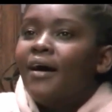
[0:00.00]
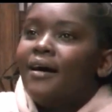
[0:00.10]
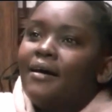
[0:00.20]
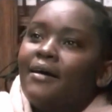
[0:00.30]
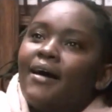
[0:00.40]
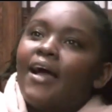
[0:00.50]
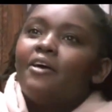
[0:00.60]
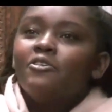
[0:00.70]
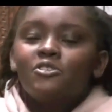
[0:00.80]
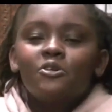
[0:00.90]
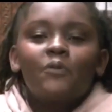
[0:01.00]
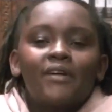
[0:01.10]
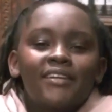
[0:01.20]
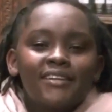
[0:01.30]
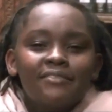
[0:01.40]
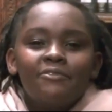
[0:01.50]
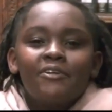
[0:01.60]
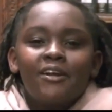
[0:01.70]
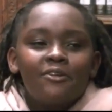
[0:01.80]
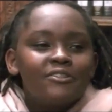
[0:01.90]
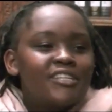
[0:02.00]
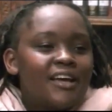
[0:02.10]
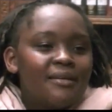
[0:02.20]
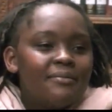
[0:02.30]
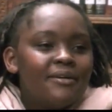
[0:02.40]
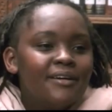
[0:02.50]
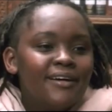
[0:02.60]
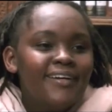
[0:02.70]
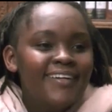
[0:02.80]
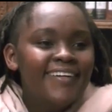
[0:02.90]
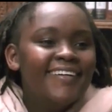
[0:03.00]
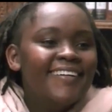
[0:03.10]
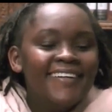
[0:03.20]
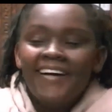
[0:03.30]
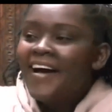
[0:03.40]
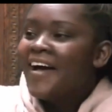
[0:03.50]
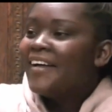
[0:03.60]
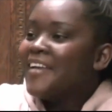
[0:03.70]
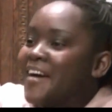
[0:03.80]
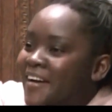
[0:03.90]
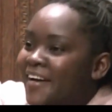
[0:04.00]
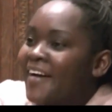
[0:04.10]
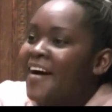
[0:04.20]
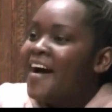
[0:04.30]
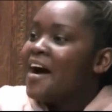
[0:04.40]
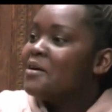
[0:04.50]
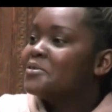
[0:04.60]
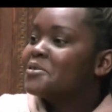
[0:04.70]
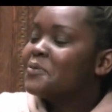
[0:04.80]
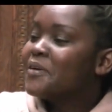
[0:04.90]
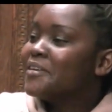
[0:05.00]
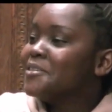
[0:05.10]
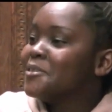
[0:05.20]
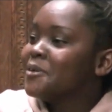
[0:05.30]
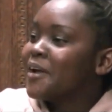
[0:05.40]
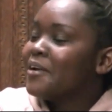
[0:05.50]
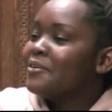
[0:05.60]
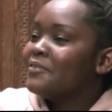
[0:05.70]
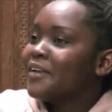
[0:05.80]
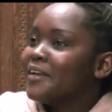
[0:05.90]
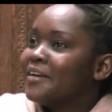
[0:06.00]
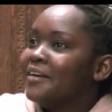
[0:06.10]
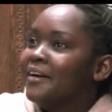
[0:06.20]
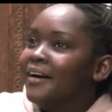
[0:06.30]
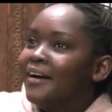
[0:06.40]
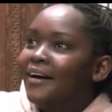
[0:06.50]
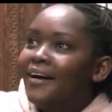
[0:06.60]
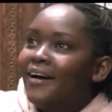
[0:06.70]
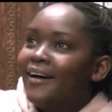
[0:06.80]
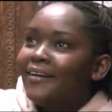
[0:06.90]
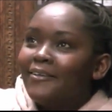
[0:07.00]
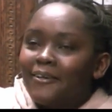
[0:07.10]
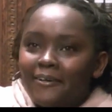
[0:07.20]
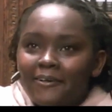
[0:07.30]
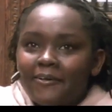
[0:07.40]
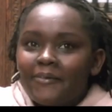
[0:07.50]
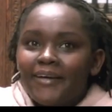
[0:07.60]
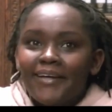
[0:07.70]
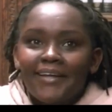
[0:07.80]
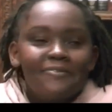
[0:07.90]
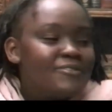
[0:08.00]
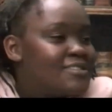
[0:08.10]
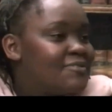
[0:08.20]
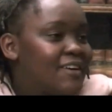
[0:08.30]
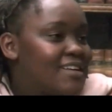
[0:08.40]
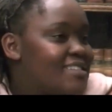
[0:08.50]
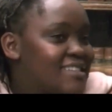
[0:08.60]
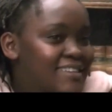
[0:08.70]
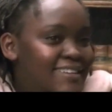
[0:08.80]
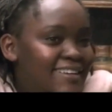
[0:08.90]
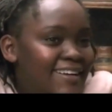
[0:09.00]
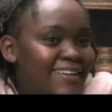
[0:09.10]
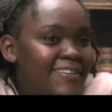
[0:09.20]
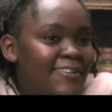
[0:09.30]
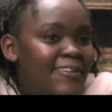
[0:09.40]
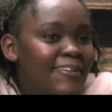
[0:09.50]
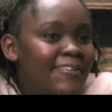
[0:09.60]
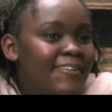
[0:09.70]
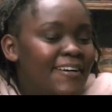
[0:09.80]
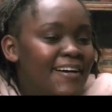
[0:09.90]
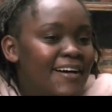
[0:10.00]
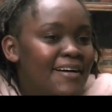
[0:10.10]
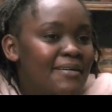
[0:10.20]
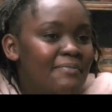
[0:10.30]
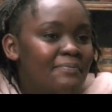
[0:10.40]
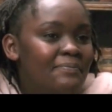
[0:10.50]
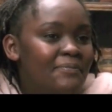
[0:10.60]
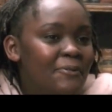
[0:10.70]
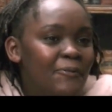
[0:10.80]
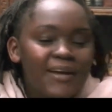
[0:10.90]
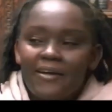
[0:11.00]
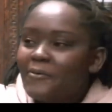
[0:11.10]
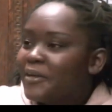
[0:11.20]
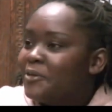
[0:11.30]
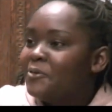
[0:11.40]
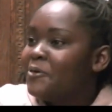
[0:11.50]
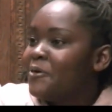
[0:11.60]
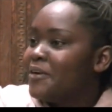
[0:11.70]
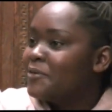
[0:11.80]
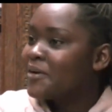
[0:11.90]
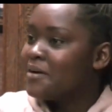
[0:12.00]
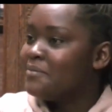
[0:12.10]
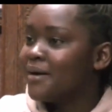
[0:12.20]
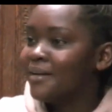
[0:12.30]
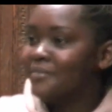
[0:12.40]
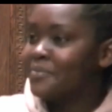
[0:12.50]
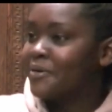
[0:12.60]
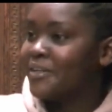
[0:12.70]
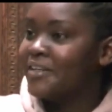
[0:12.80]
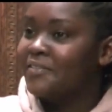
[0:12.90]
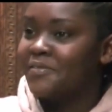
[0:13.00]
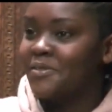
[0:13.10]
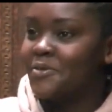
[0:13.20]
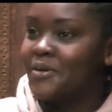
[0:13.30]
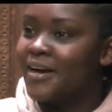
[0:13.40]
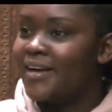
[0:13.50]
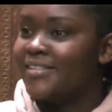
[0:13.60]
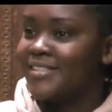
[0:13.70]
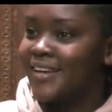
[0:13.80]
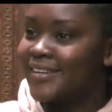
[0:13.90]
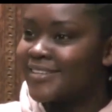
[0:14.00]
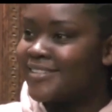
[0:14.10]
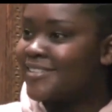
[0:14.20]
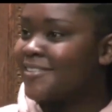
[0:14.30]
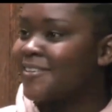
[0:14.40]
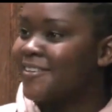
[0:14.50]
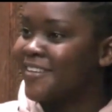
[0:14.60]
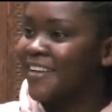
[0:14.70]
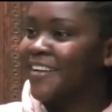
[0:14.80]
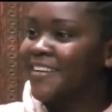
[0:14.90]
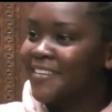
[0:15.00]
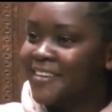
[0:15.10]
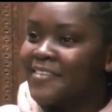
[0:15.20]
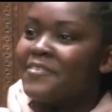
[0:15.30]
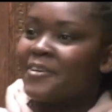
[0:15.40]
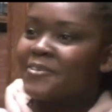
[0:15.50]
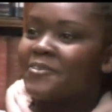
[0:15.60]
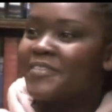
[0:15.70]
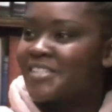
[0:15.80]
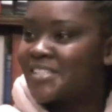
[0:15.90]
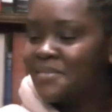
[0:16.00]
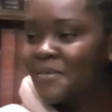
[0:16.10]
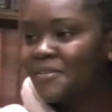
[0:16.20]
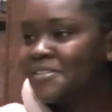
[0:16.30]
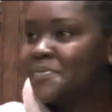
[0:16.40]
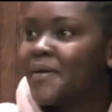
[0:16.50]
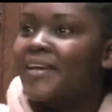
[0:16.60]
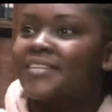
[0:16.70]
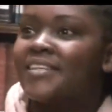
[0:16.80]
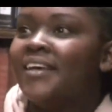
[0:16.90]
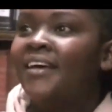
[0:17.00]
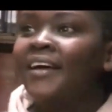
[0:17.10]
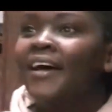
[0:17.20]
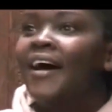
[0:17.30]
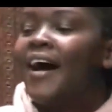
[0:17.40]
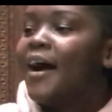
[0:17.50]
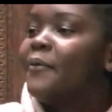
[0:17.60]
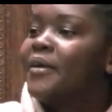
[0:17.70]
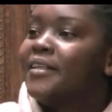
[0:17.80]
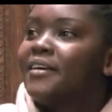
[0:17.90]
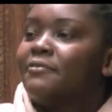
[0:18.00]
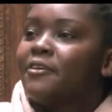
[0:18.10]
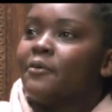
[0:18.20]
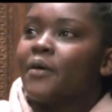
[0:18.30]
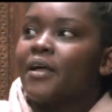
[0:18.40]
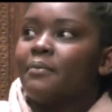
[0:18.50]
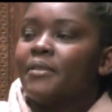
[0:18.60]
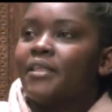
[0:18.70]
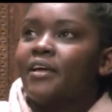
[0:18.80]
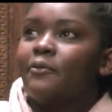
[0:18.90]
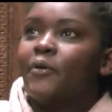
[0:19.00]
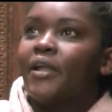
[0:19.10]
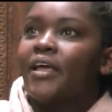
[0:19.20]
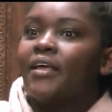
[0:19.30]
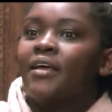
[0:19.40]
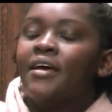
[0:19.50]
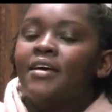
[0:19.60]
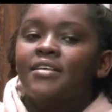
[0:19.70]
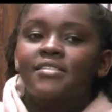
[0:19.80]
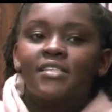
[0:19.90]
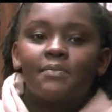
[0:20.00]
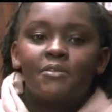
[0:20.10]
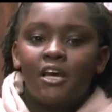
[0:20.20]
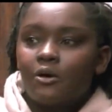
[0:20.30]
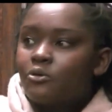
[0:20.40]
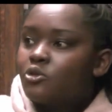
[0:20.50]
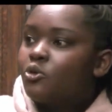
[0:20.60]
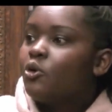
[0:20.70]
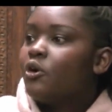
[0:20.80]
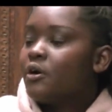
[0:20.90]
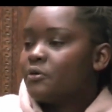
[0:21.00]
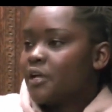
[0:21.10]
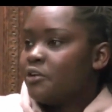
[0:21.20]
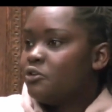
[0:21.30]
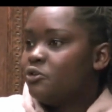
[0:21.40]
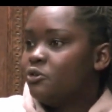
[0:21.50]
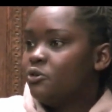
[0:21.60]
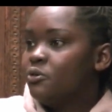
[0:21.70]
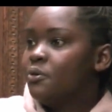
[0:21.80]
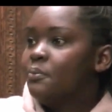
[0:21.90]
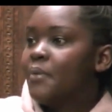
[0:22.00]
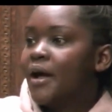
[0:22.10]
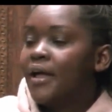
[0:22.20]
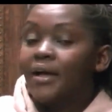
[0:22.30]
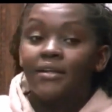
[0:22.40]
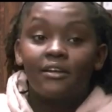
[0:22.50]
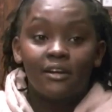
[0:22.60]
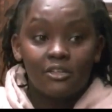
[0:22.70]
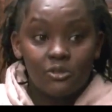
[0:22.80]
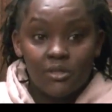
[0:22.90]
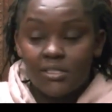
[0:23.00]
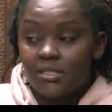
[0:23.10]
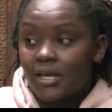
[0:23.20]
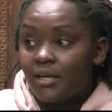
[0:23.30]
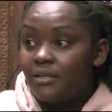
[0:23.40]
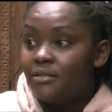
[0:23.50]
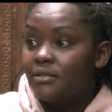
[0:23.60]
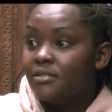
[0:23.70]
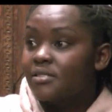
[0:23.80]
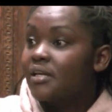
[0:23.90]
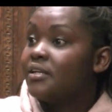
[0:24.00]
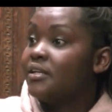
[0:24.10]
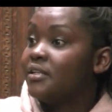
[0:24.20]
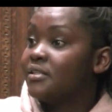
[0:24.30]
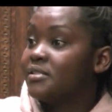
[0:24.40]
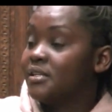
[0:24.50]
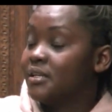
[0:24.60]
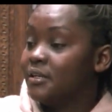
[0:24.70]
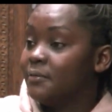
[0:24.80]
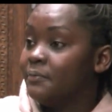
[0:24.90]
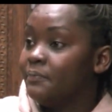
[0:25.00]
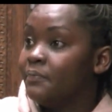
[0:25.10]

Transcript: I also wanted it for a long time. And I also wanted to kind of like, you know, go where life is faster and, you know, where when you go and you come back, everybody gives you a high status, you know, they give you a lot of esteem and respect. I wanted that for a while, but then when I stepped out to go out and do my undergraduate, I studied in the city.